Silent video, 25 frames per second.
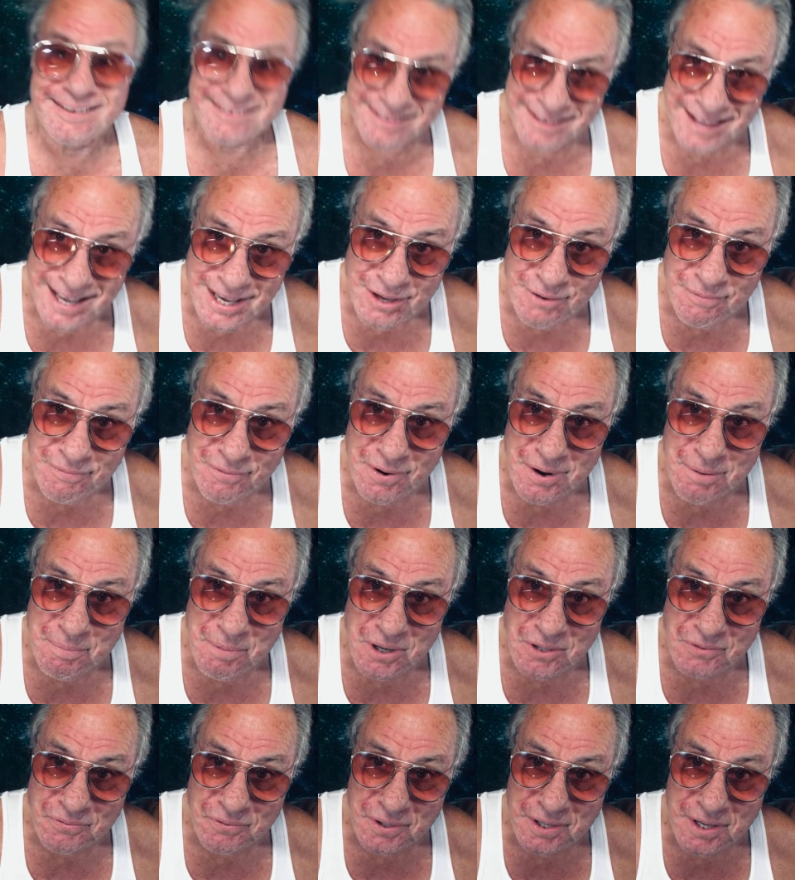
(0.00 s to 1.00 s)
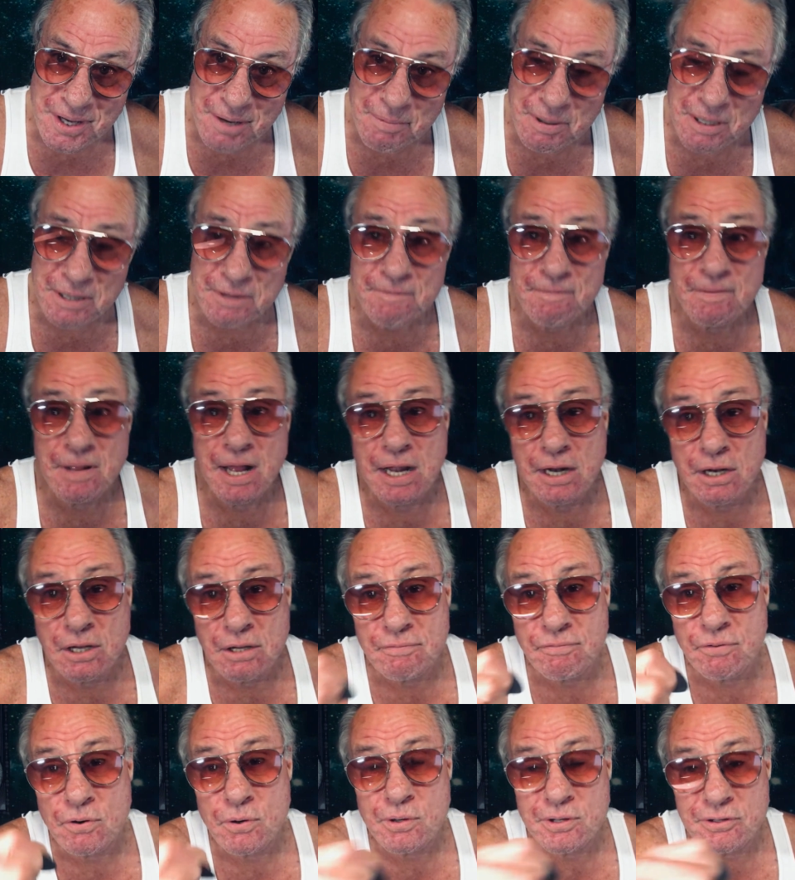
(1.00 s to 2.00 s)
Thank you very much for coming. I
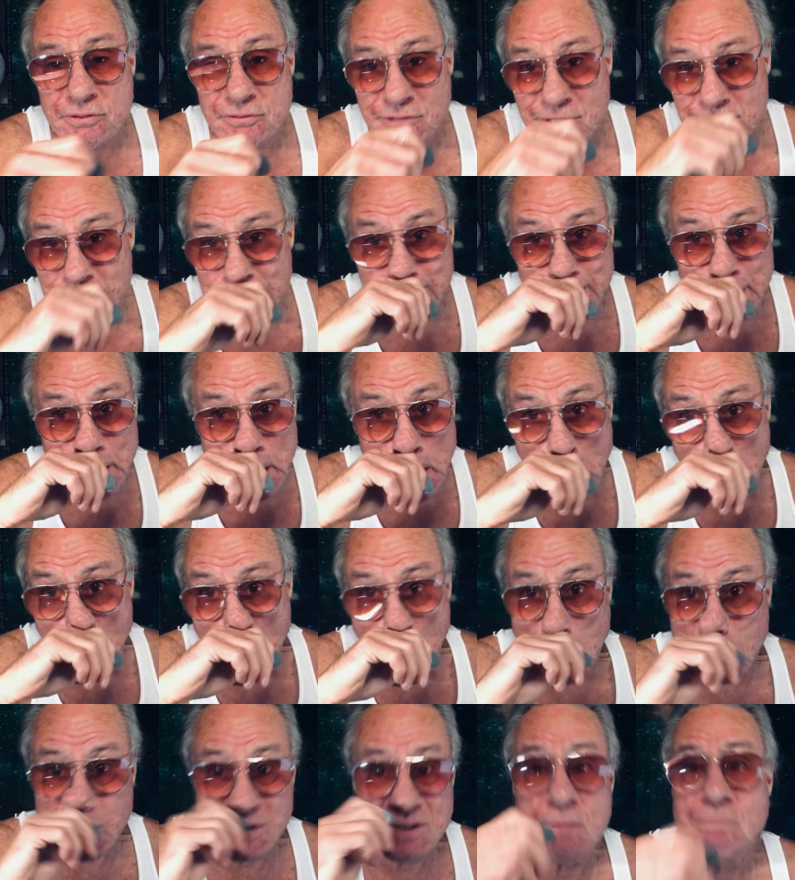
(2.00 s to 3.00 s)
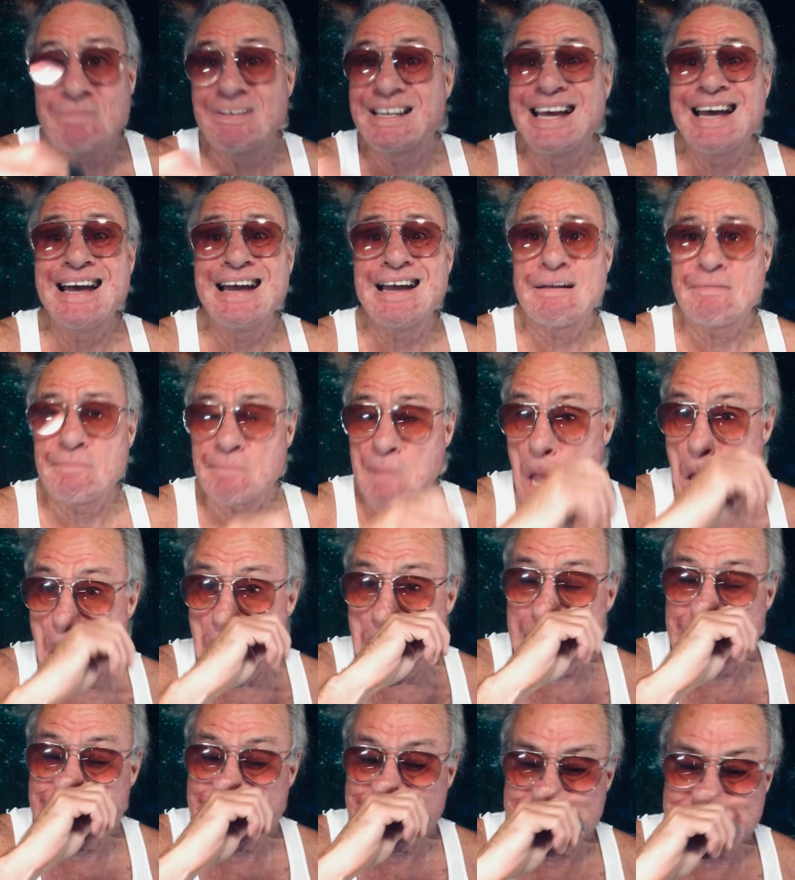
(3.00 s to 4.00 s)
look forward to seeing you sometime,
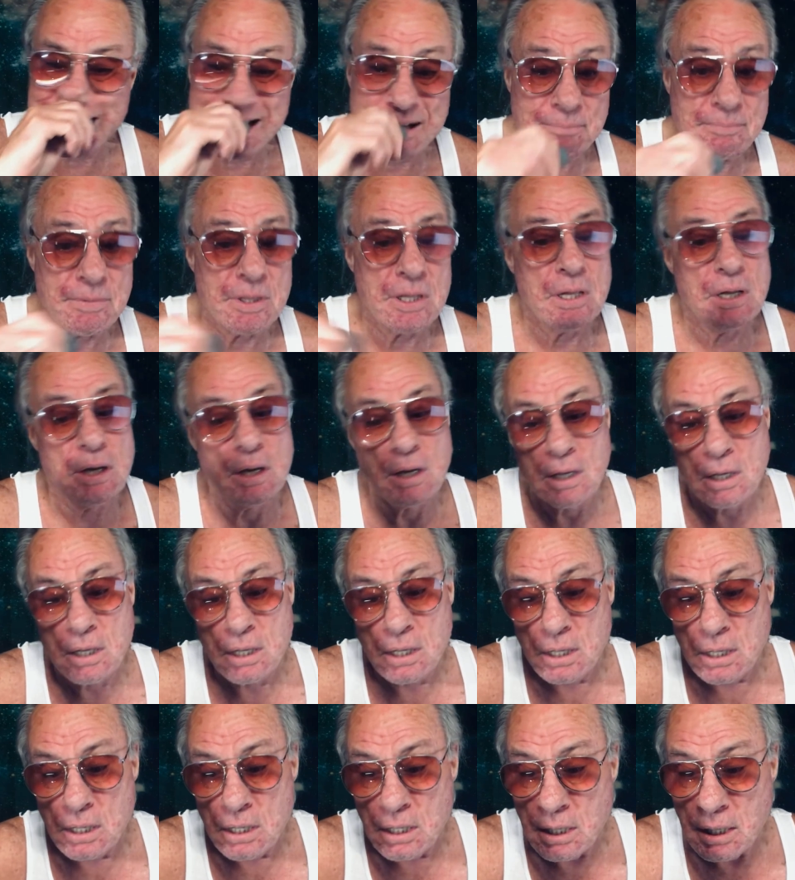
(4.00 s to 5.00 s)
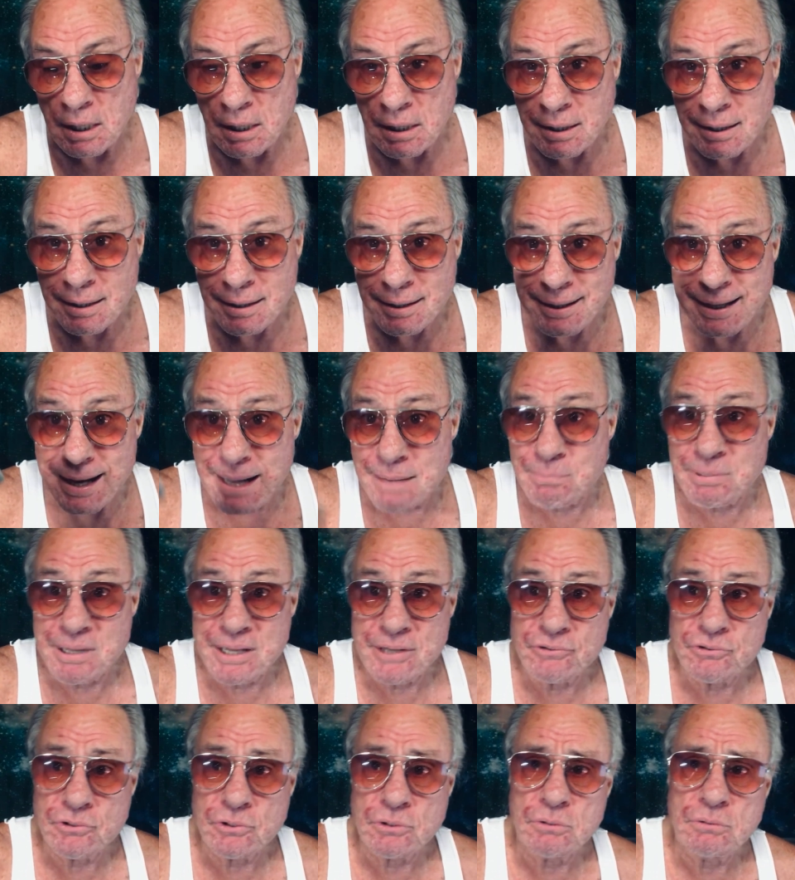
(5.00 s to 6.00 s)
anytime. God
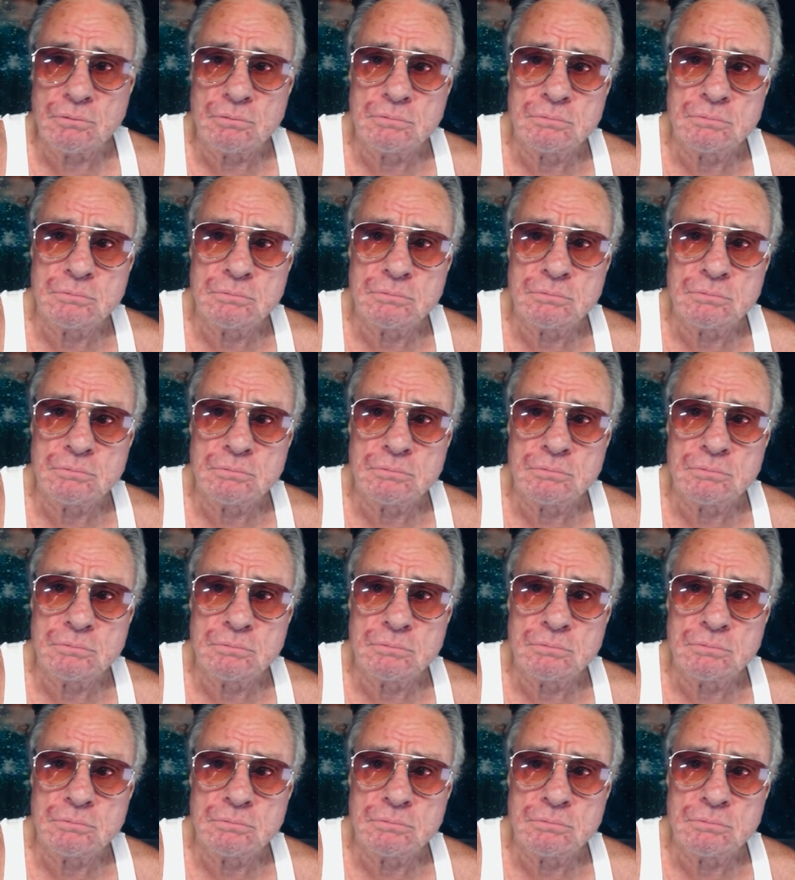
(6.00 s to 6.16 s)
bless you.